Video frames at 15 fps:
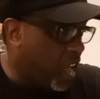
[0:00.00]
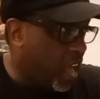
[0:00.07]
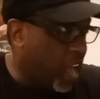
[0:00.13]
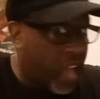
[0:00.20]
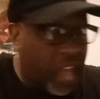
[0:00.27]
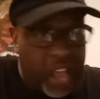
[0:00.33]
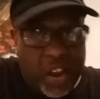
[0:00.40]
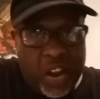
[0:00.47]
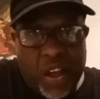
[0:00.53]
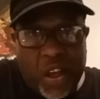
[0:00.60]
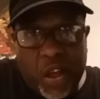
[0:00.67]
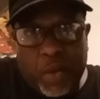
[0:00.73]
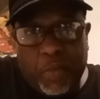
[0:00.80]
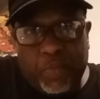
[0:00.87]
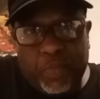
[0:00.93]

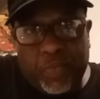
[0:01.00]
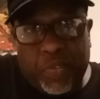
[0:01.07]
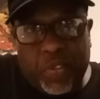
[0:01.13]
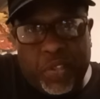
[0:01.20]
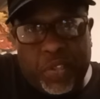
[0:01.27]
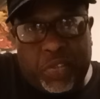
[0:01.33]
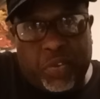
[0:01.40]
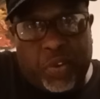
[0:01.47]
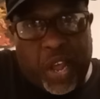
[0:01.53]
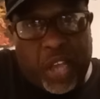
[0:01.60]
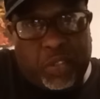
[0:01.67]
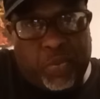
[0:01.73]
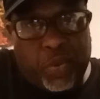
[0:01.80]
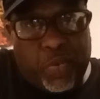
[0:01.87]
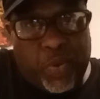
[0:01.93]
And so
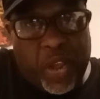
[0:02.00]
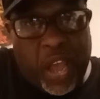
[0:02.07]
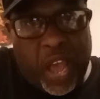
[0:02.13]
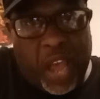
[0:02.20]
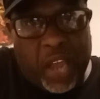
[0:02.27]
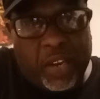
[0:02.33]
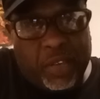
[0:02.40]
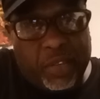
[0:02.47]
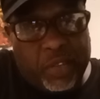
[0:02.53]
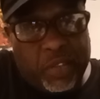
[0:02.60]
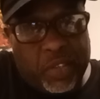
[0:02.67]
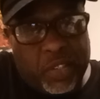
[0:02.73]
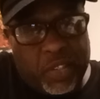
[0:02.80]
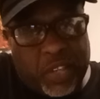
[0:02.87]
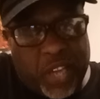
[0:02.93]
that's where we're at.
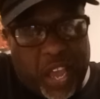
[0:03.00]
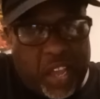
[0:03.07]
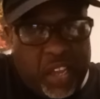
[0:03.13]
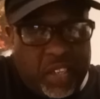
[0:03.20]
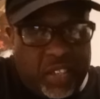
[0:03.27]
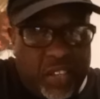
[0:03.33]
Okay.